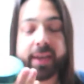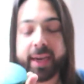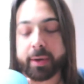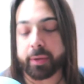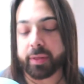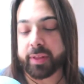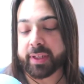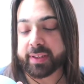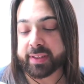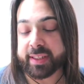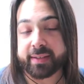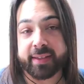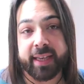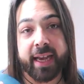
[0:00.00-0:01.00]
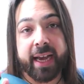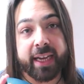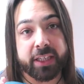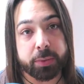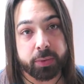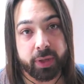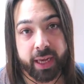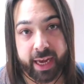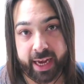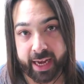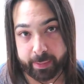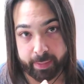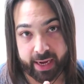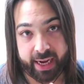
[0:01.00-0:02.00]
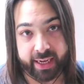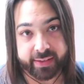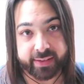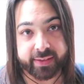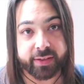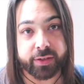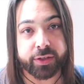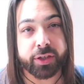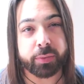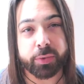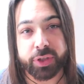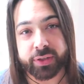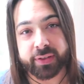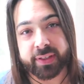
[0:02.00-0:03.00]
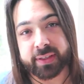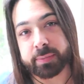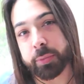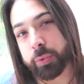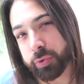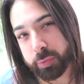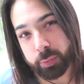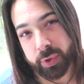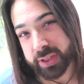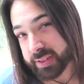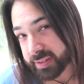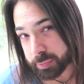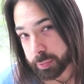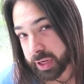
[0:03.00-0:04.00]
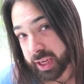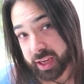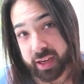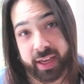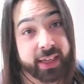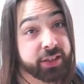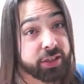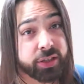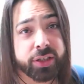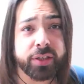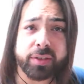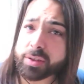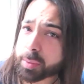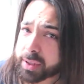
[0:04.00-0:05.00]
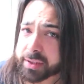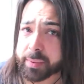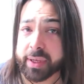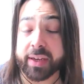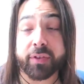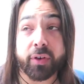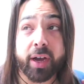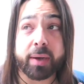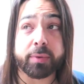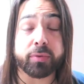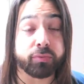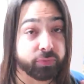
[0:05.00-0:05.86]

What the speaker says: Now, this is the actual hair mask, so you don't want to use this more than once a week. I guess you could use it twice a week if your hair was